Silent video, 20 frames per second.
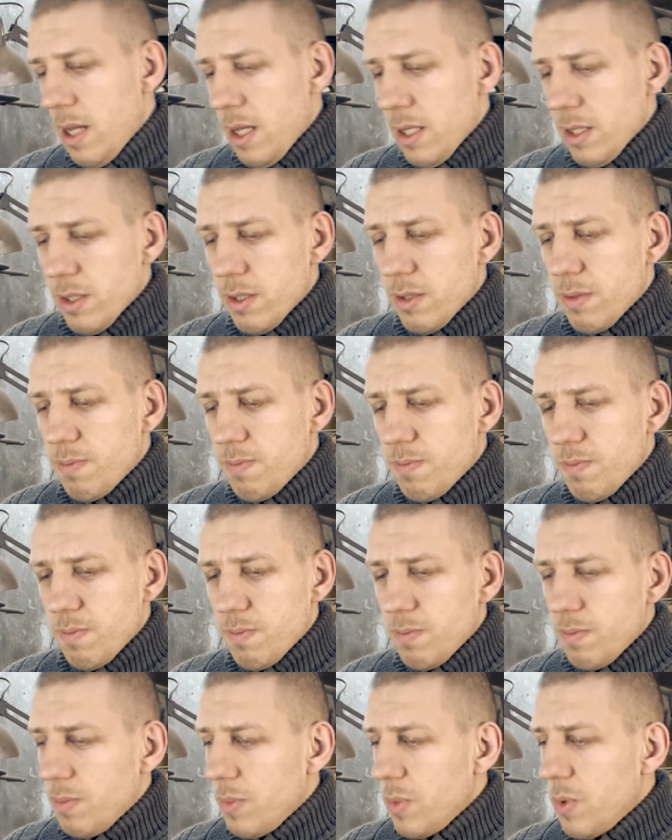and
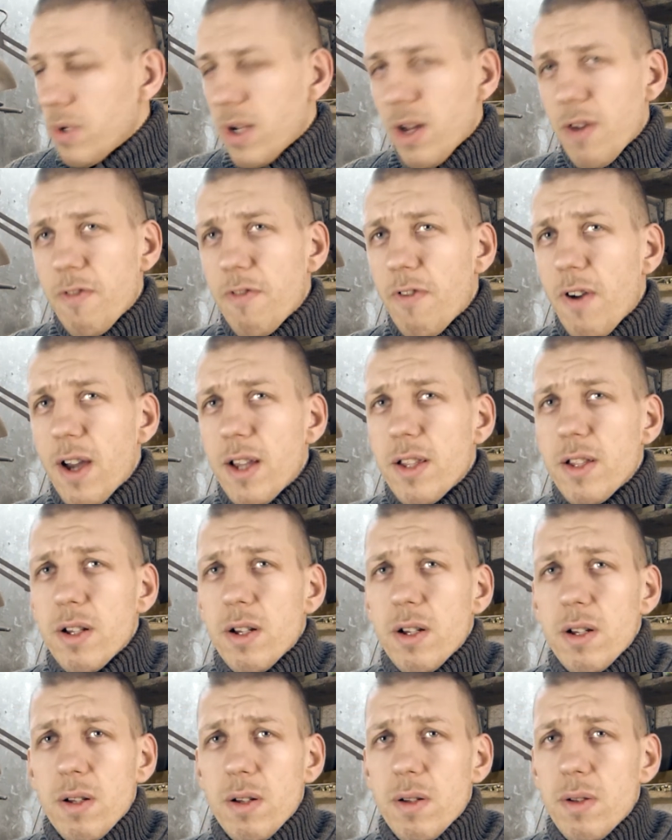you can
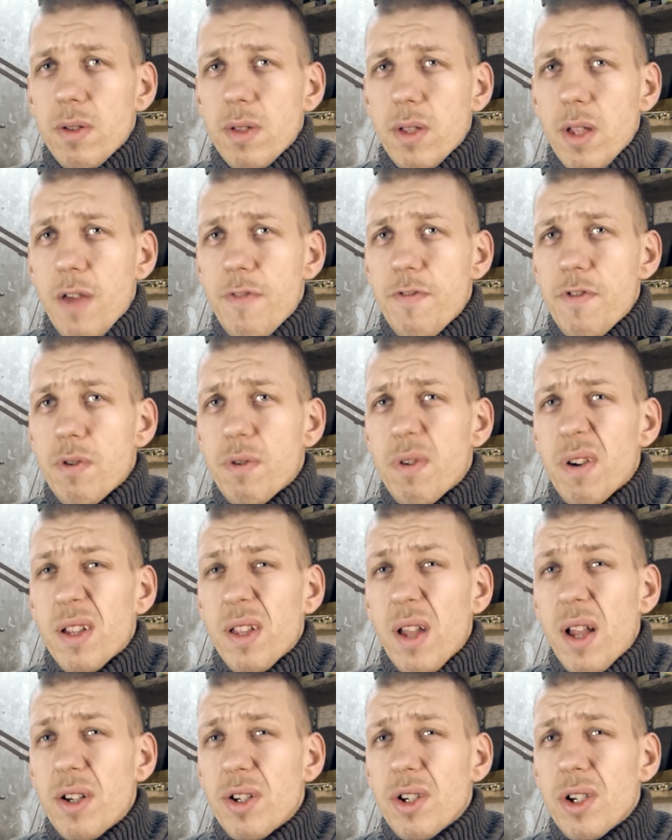find a few
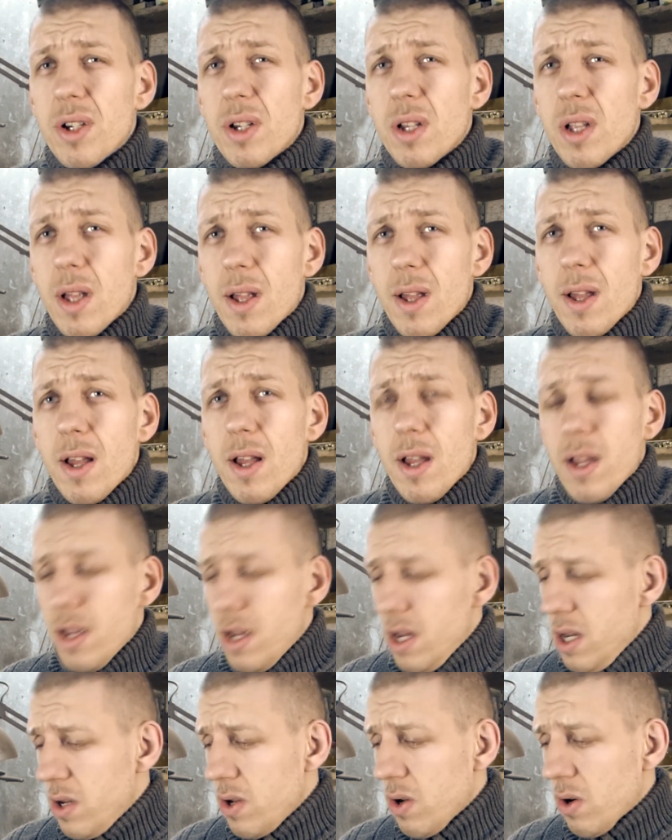gradations
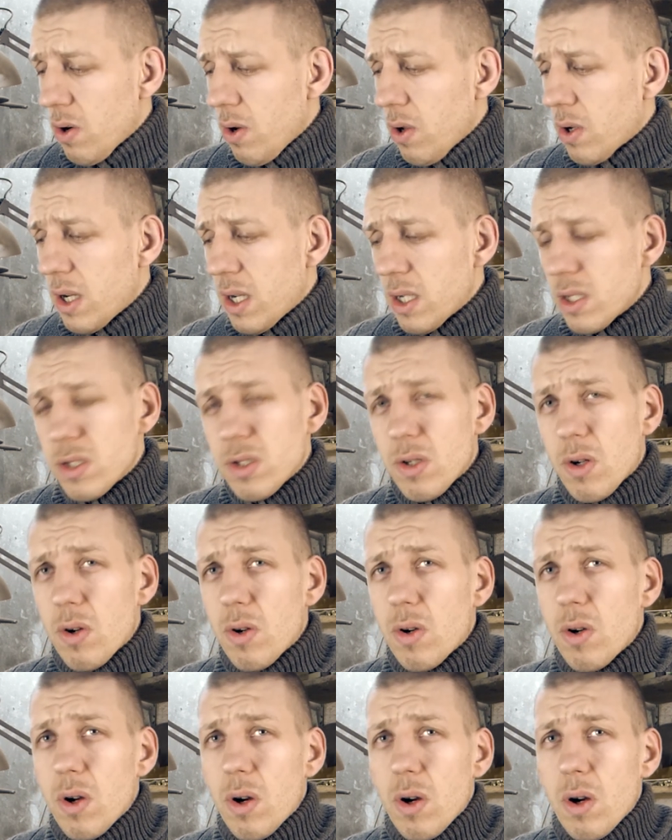in your local
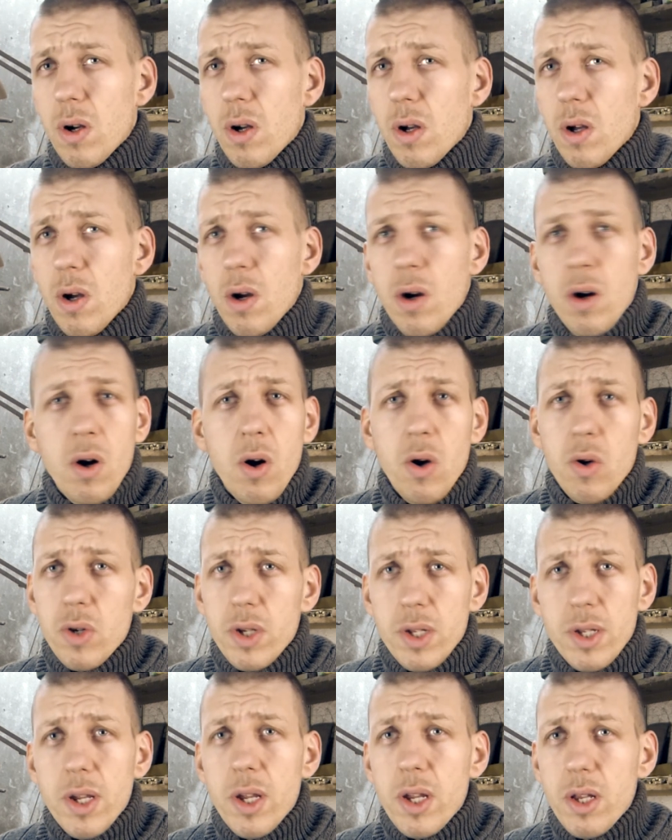store
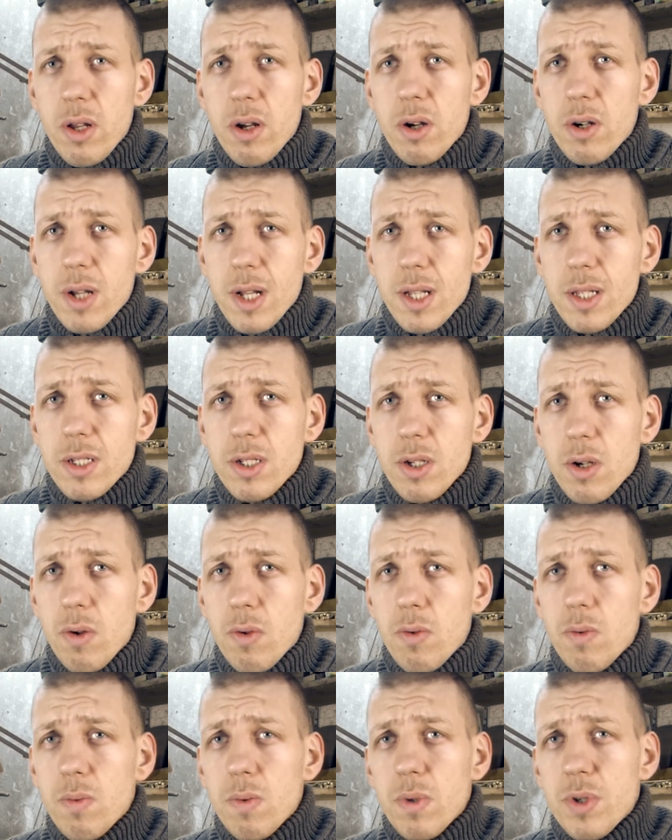or in the internet.
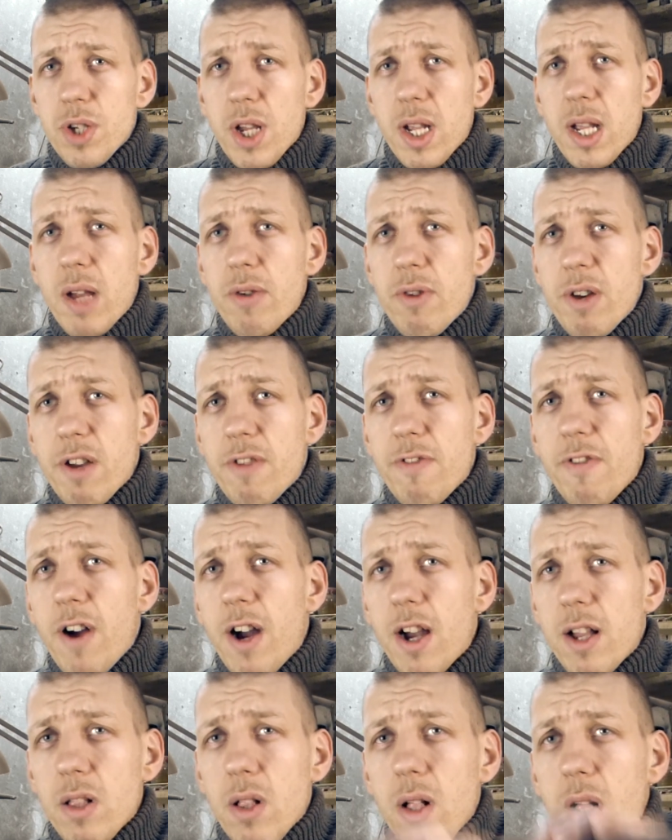So checkering
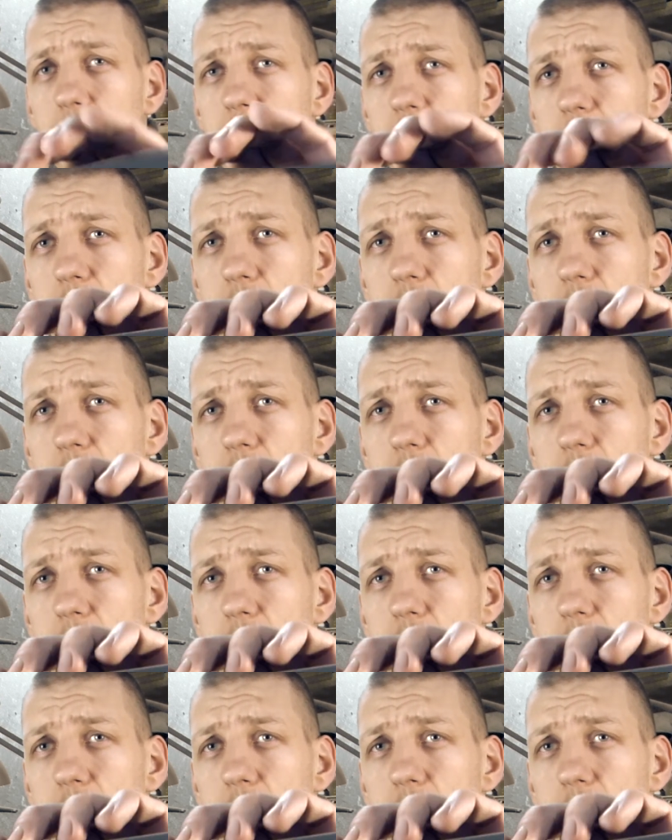file,